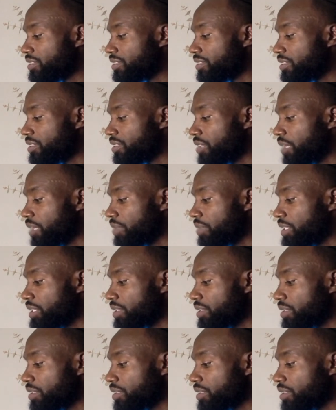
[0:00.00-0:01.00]
You know what I mean?
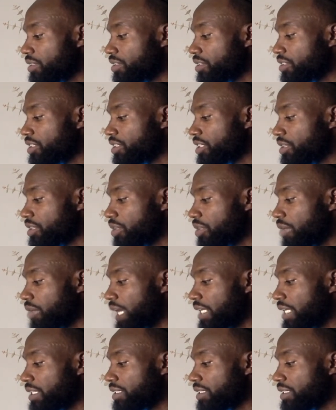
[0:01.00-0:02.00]
You just keep quiet.